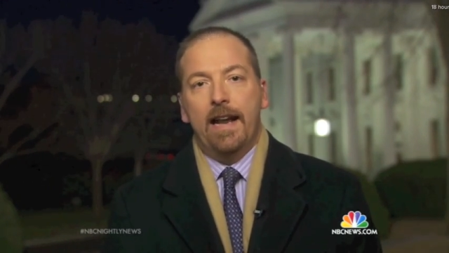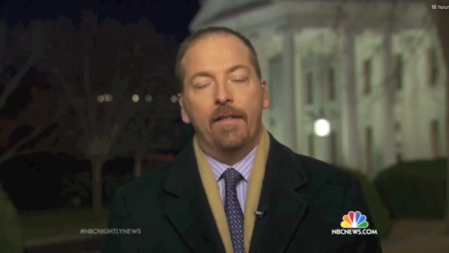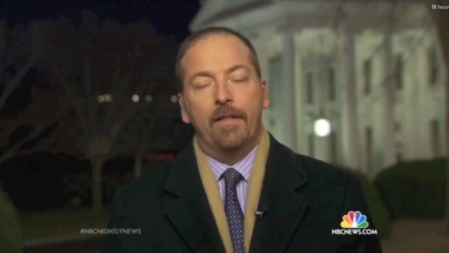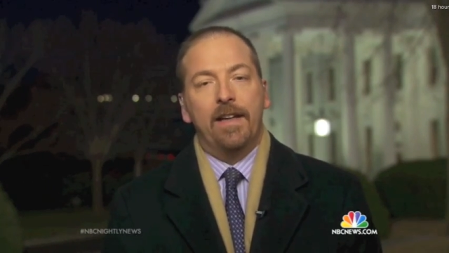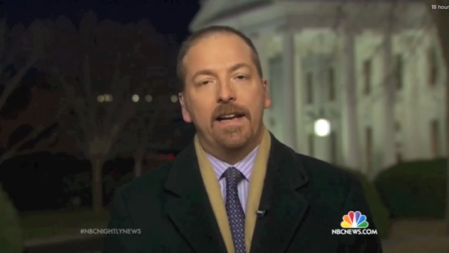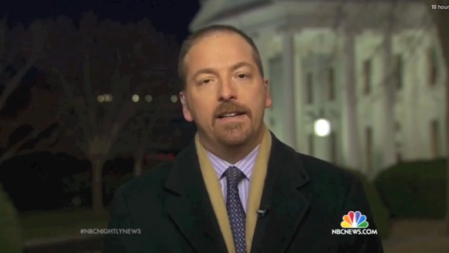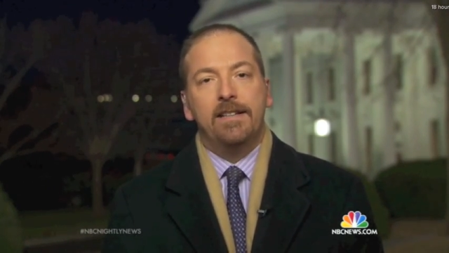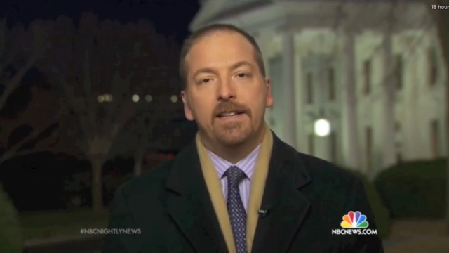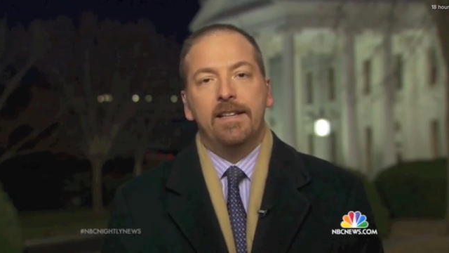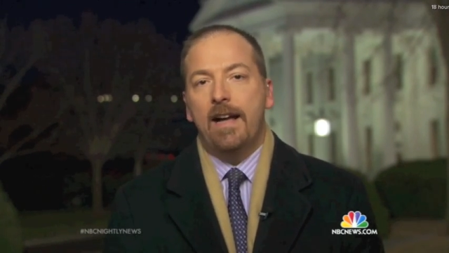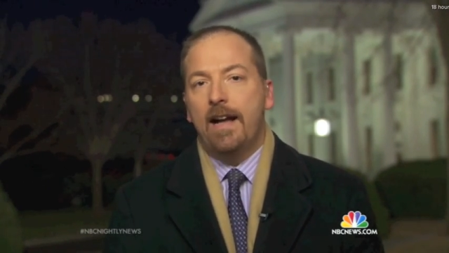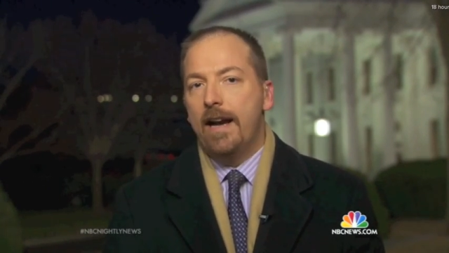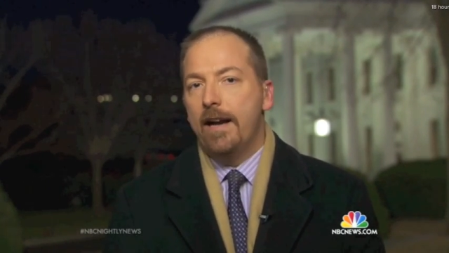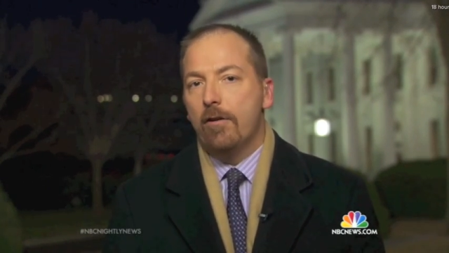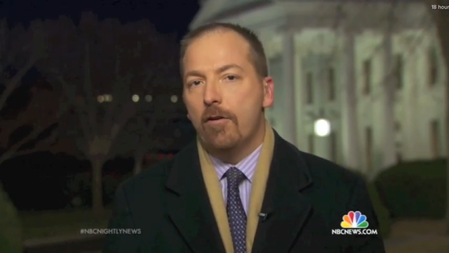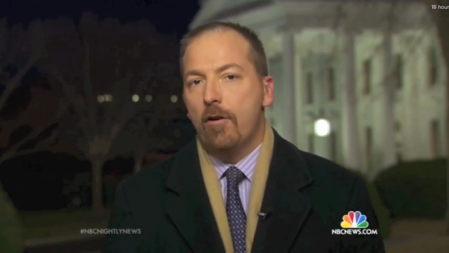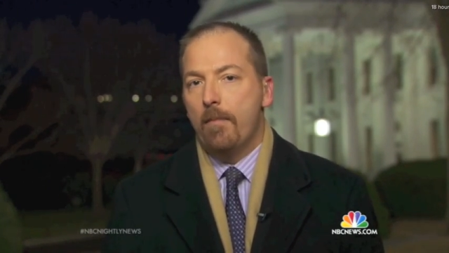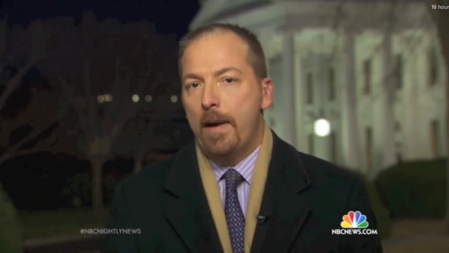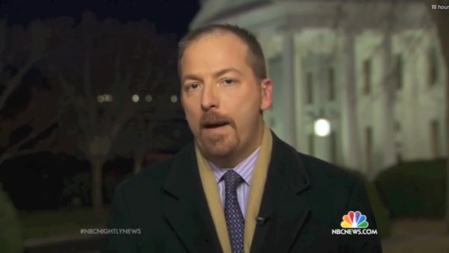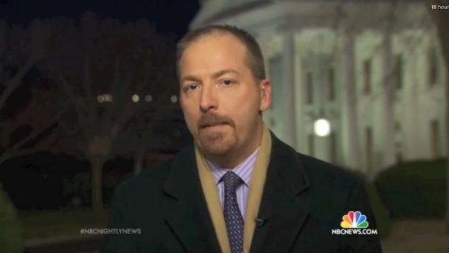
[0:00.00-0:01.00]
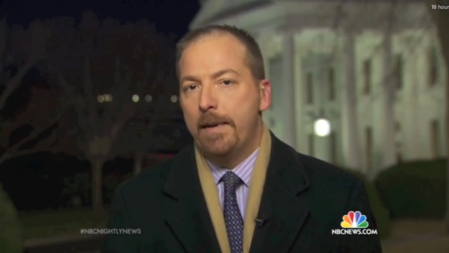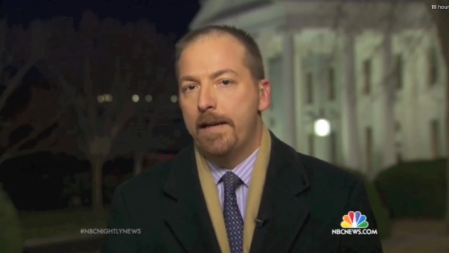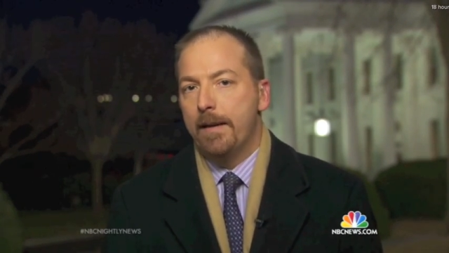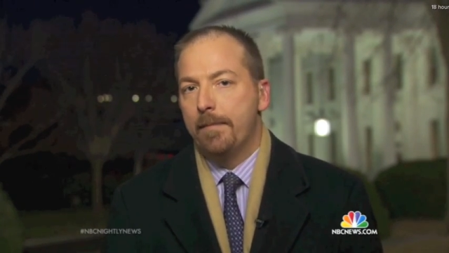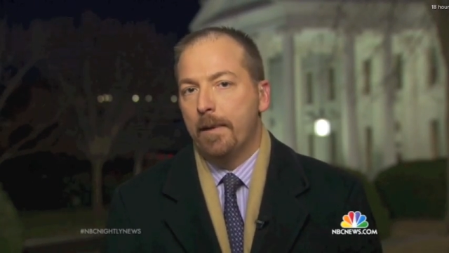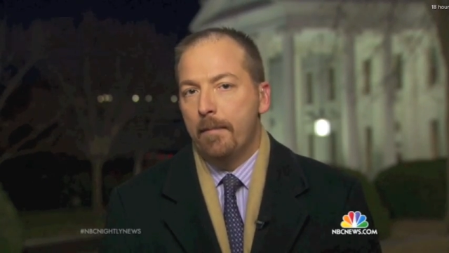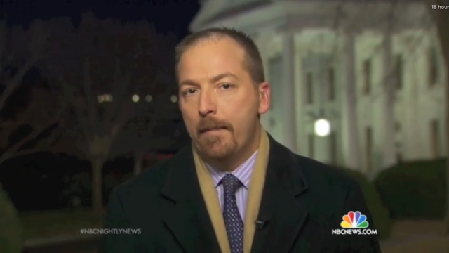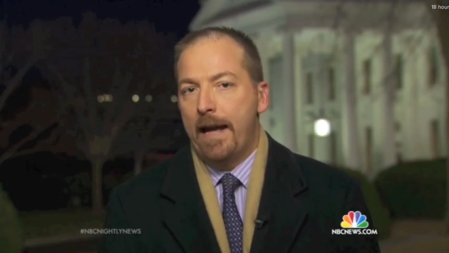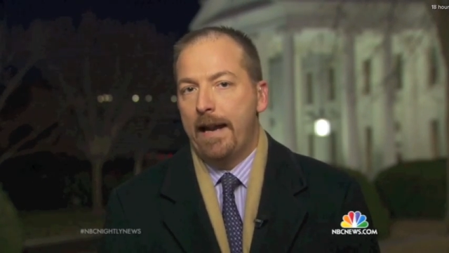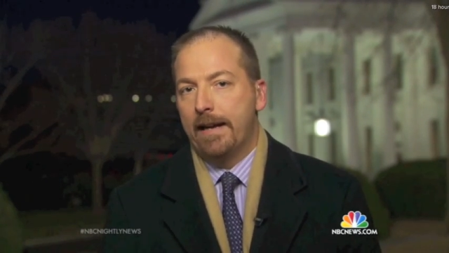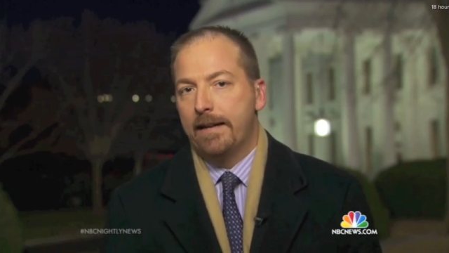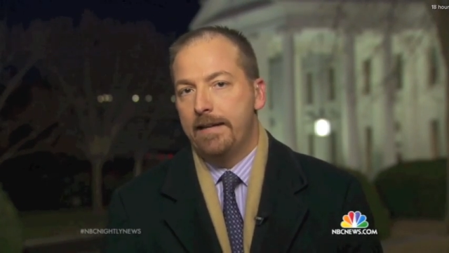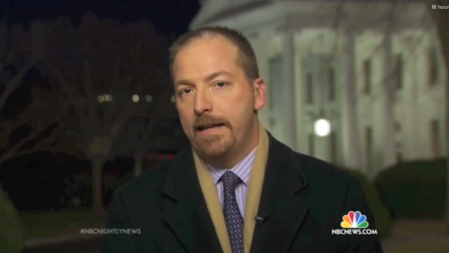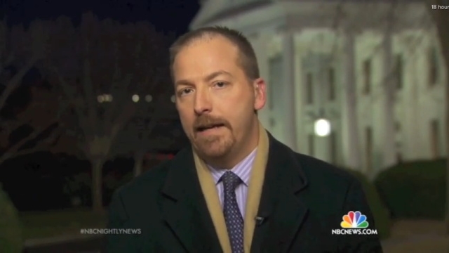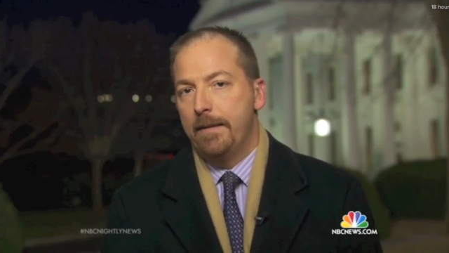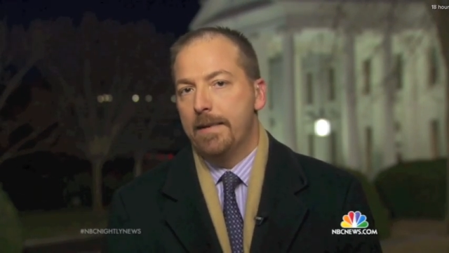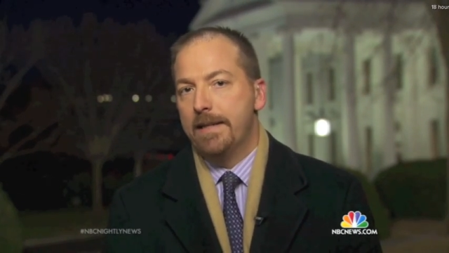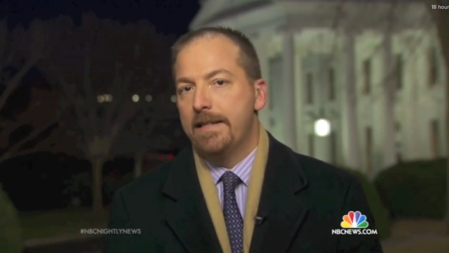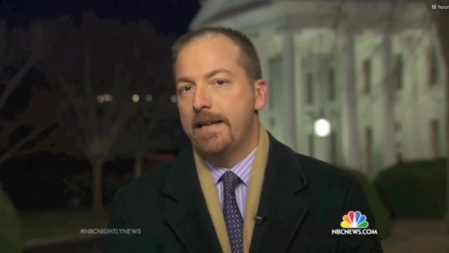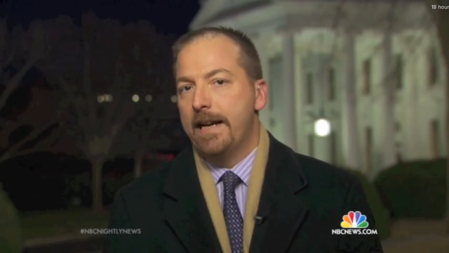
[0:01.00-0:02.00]
Now, the entire Obama diplomatic
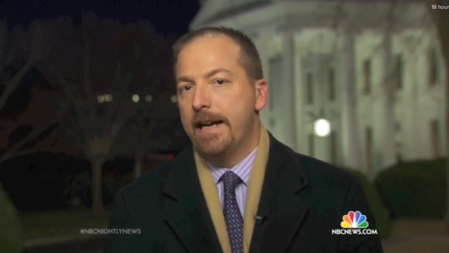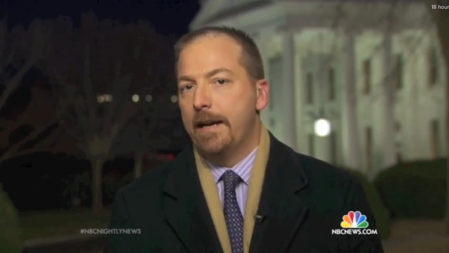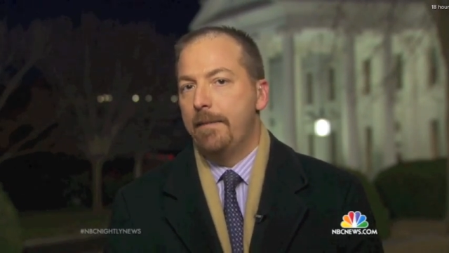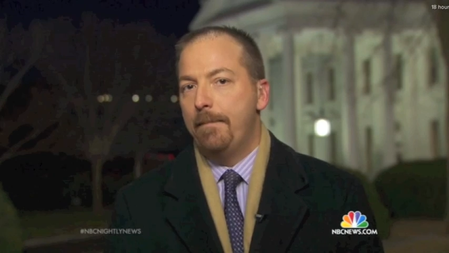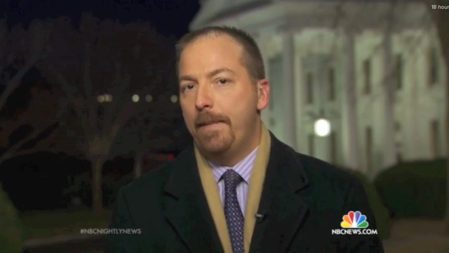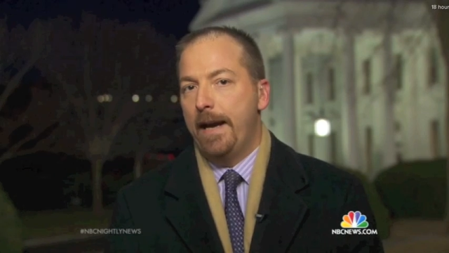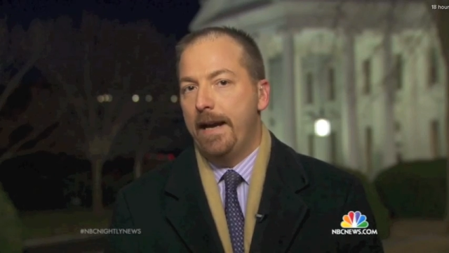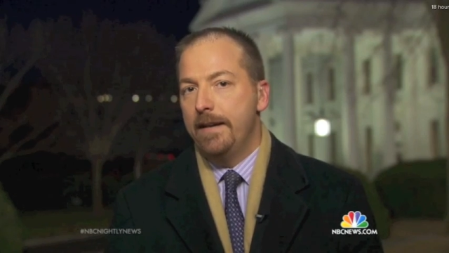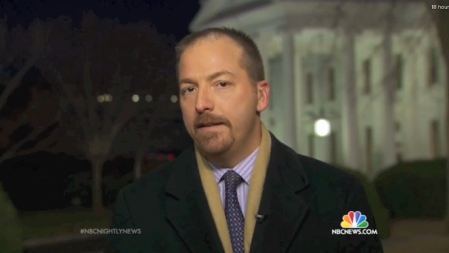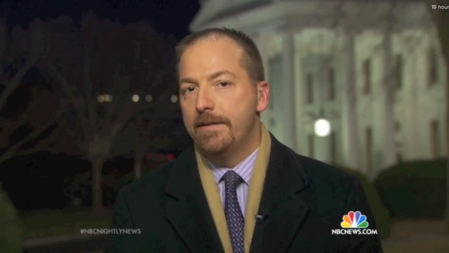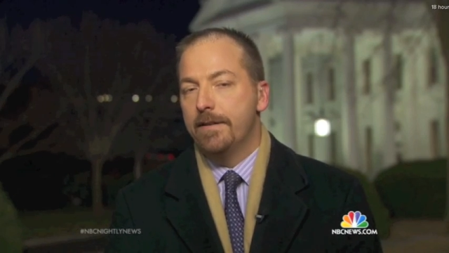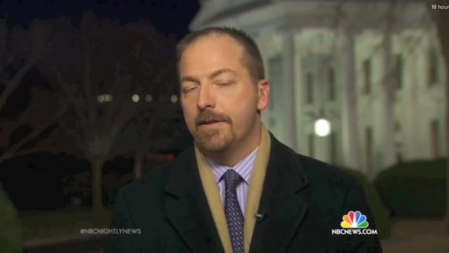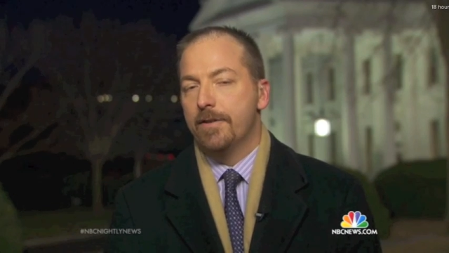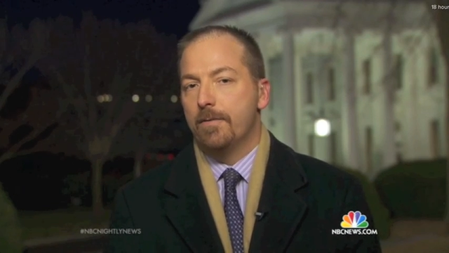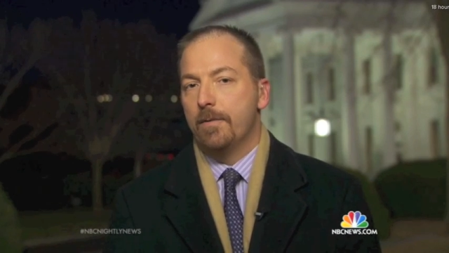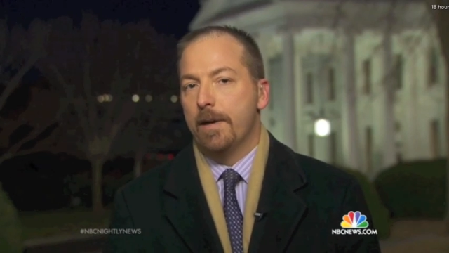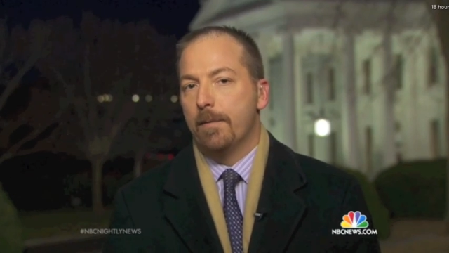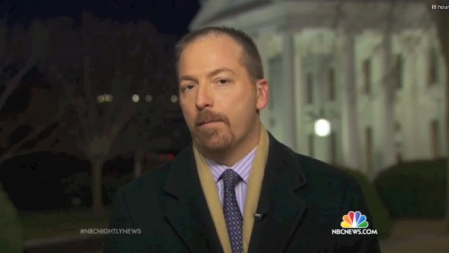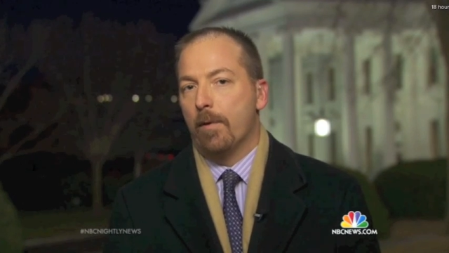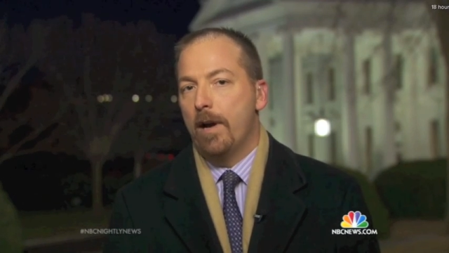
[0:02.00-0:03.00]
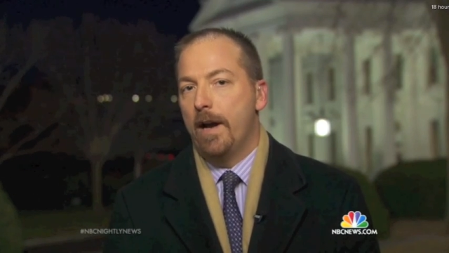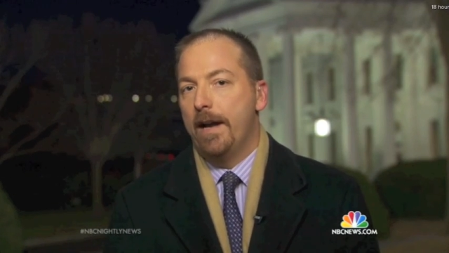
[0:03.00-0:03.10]
team has taken pains this week,